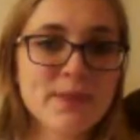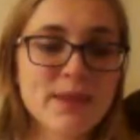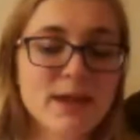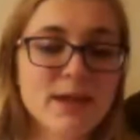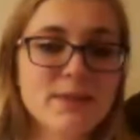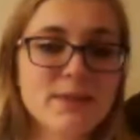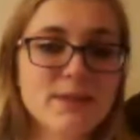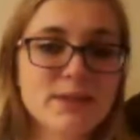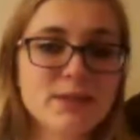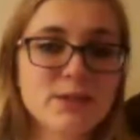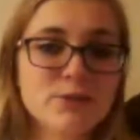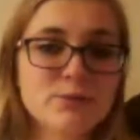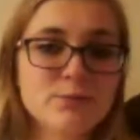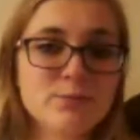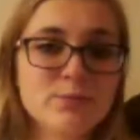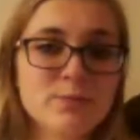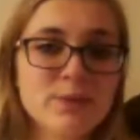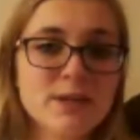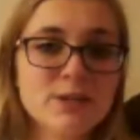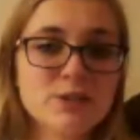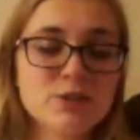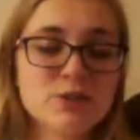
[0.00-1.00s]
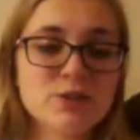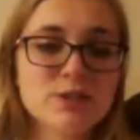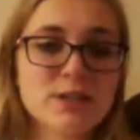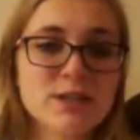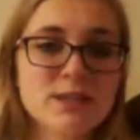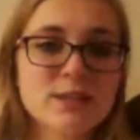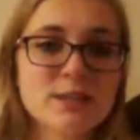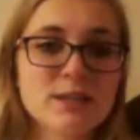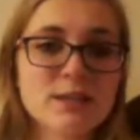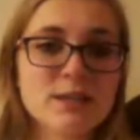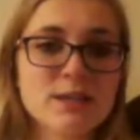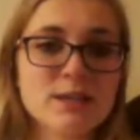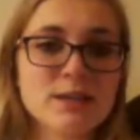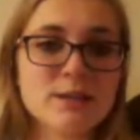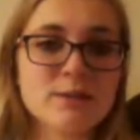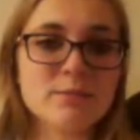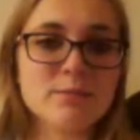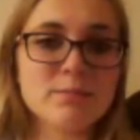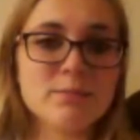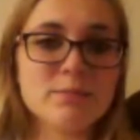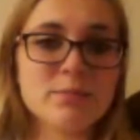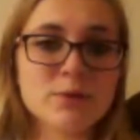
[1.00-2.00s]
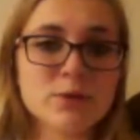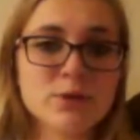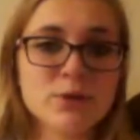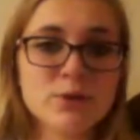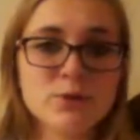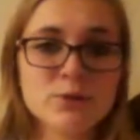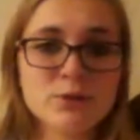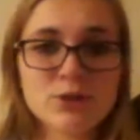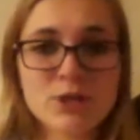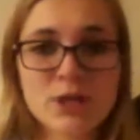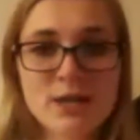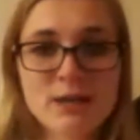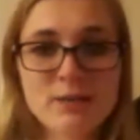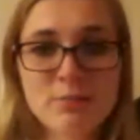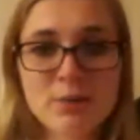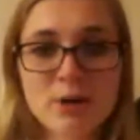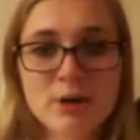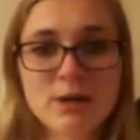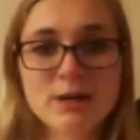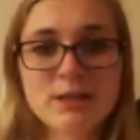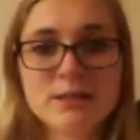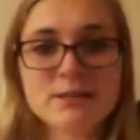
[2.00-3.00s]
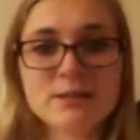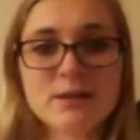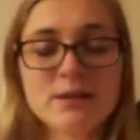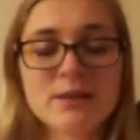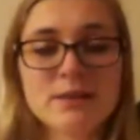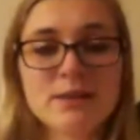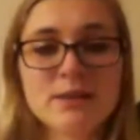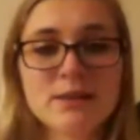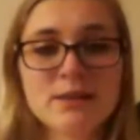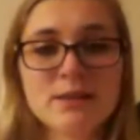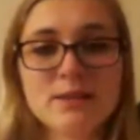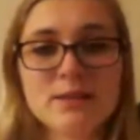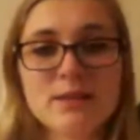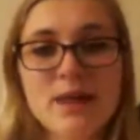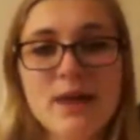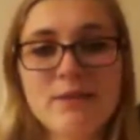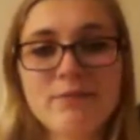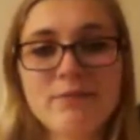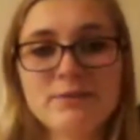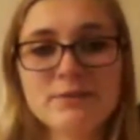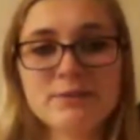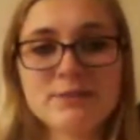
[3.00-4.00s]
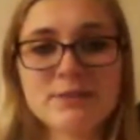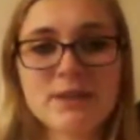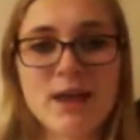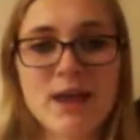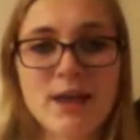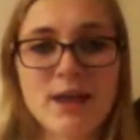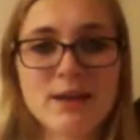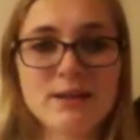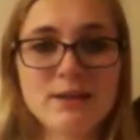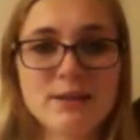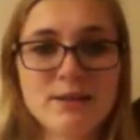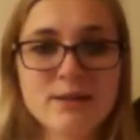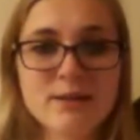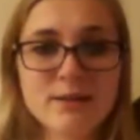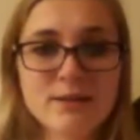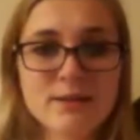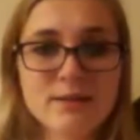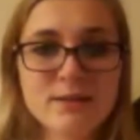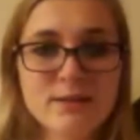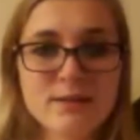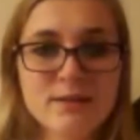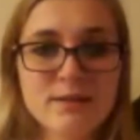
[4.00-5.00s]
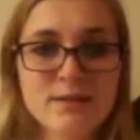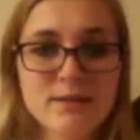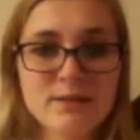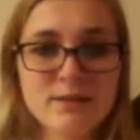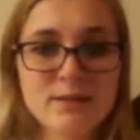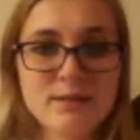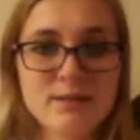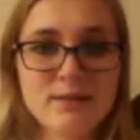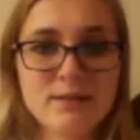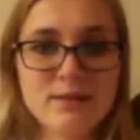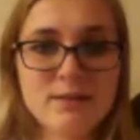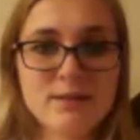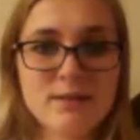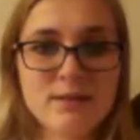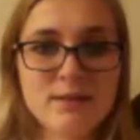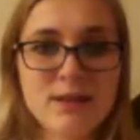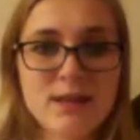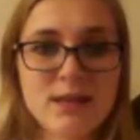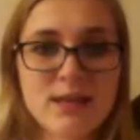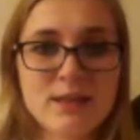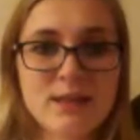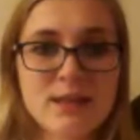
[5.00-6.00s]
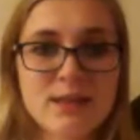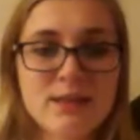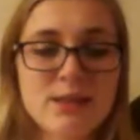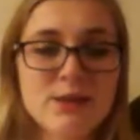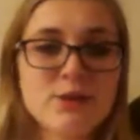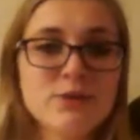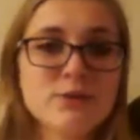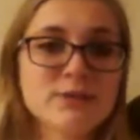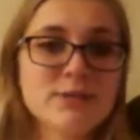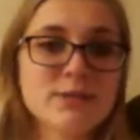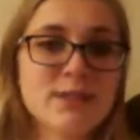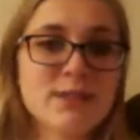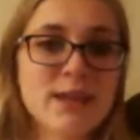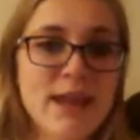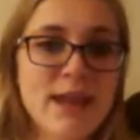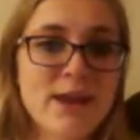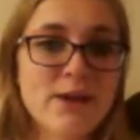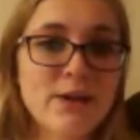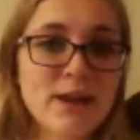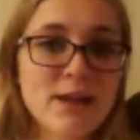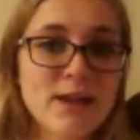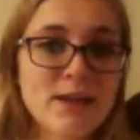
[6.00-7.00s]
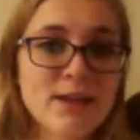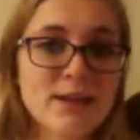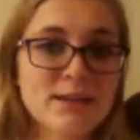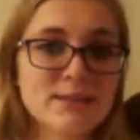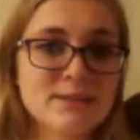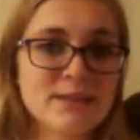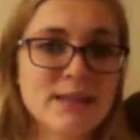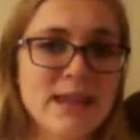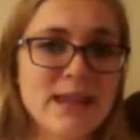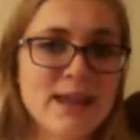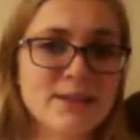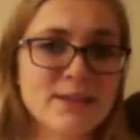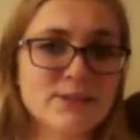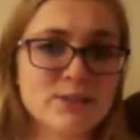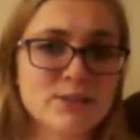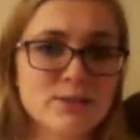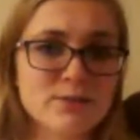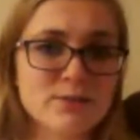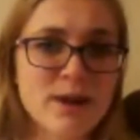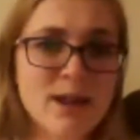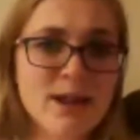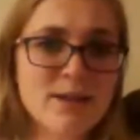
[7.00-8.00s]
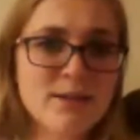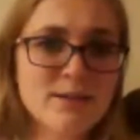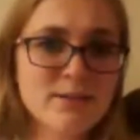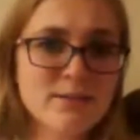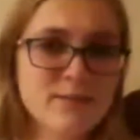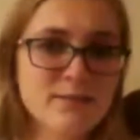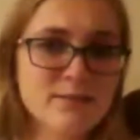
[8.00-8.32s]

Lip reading: and then you make sure that the blue shaded part is on the left side, and then the area is the answer, right?